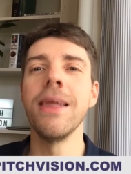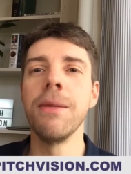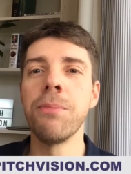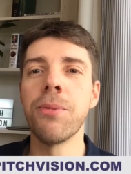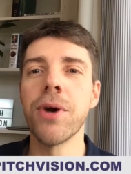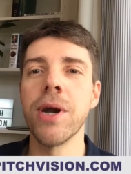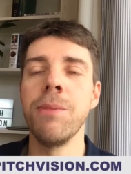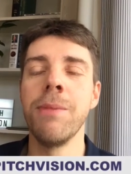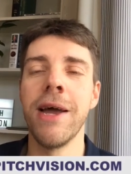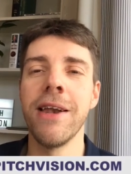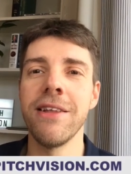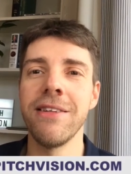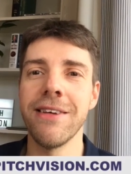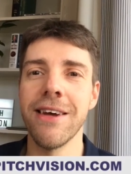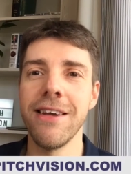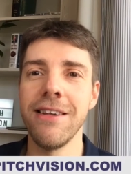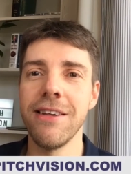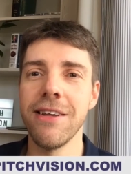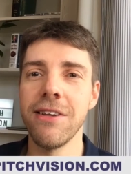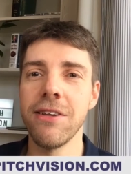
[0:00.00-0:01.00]

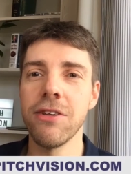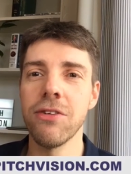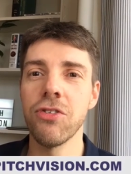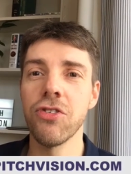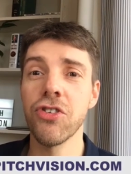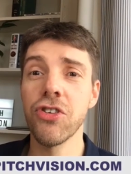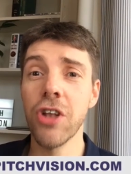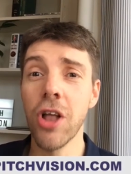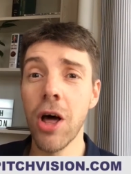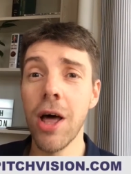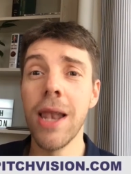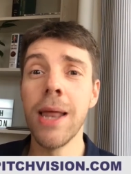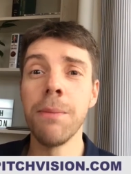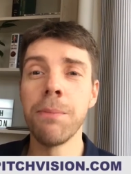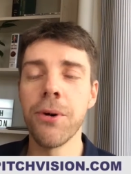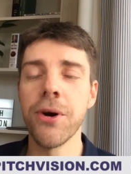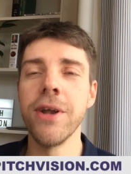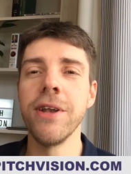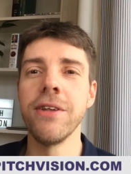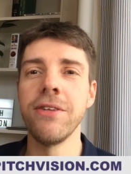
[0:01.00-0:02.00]
premeditated, slightly
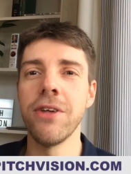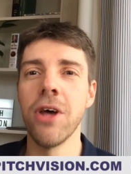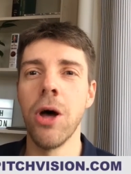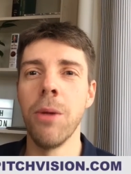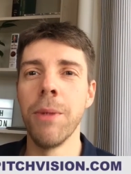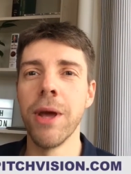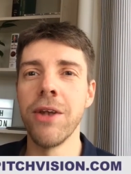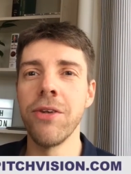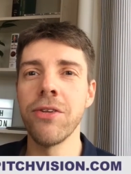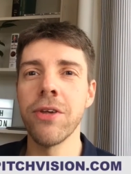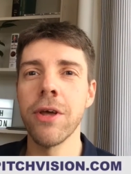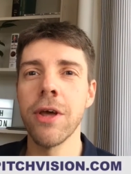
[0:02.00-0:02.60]
predetermined.